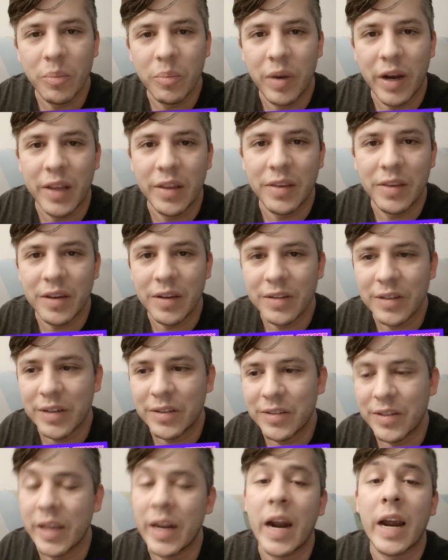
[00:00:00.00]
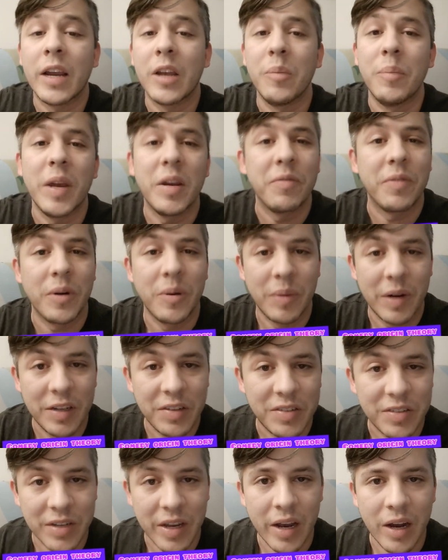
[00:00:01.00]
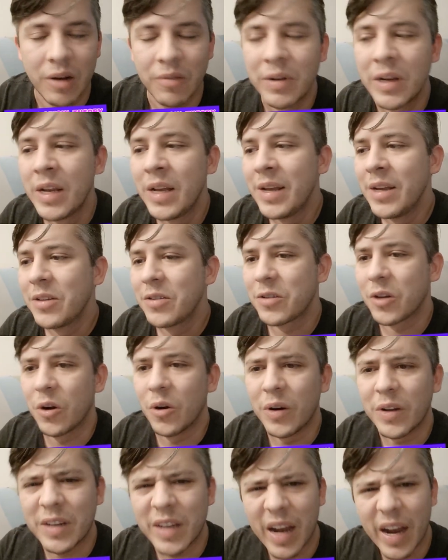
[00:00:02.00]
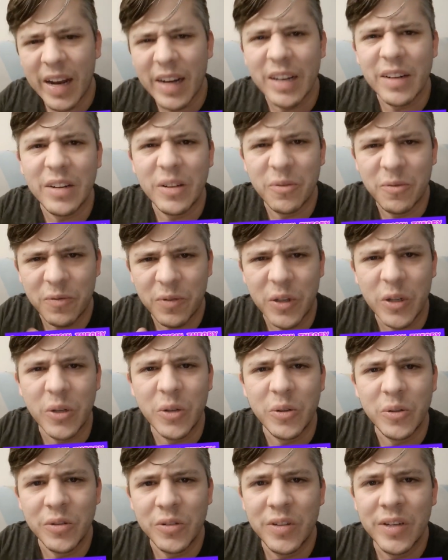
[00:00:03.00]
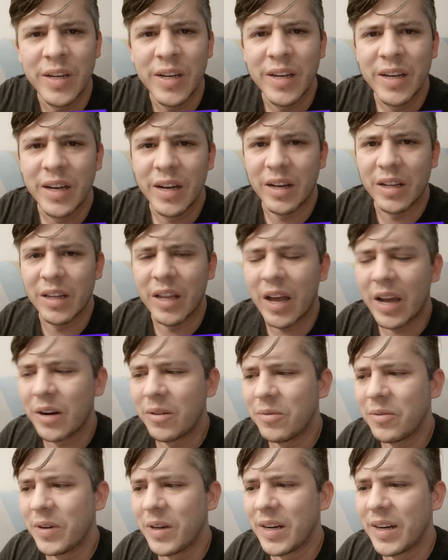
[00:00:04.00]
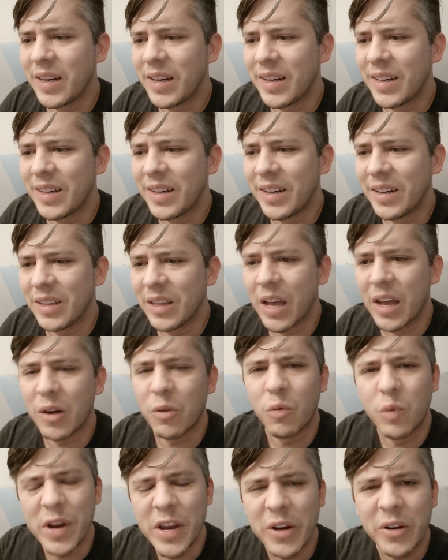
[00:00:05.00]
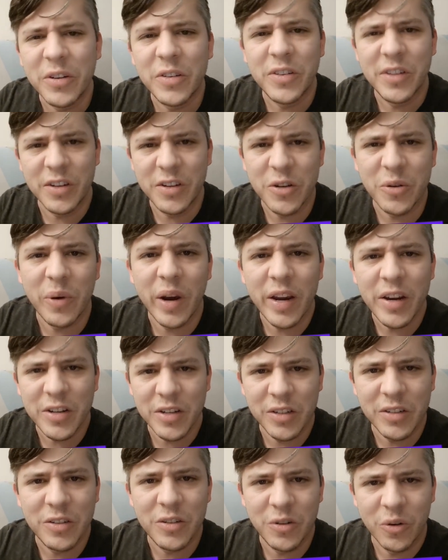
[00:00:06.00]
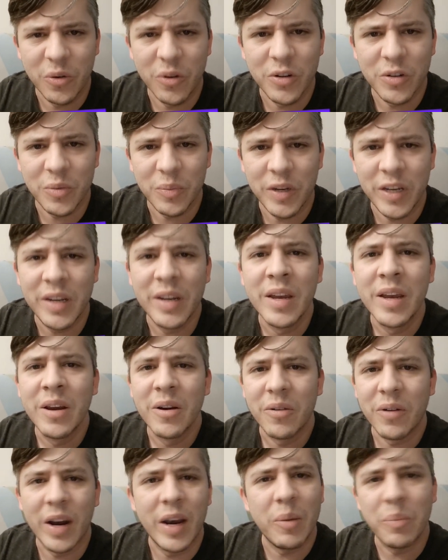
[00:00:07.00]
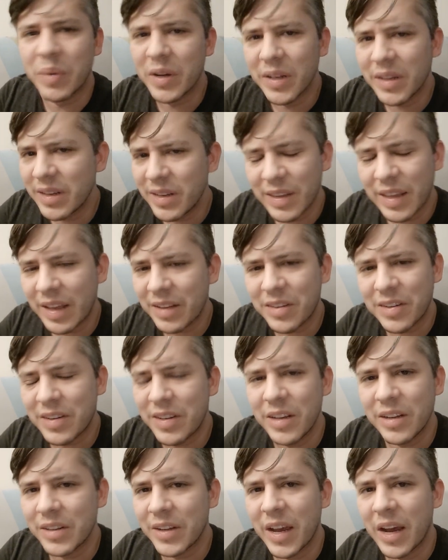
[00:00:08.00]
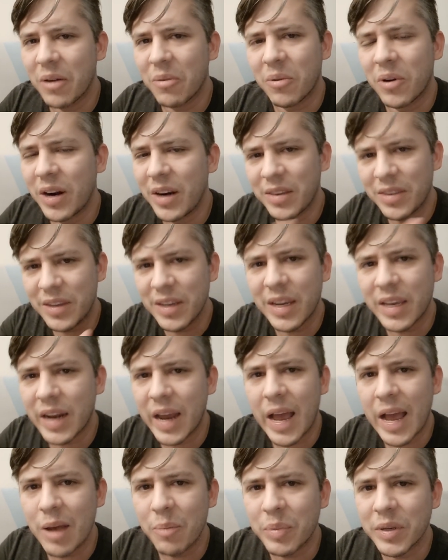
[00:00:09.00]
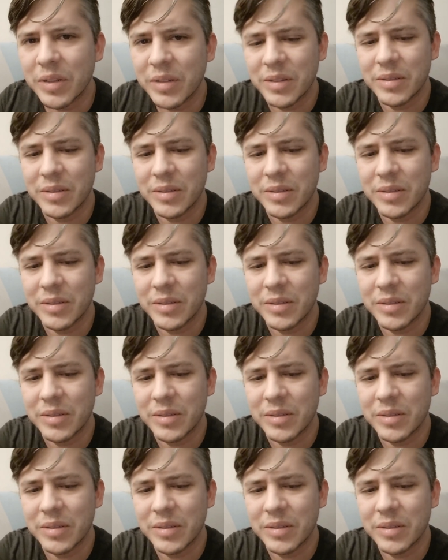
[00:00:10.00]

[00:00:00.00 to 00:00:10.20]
by the things I said. I could make fun of myself, so it kind of diffused a lot of weird situations towards me, right? But that's still not where I think it happened.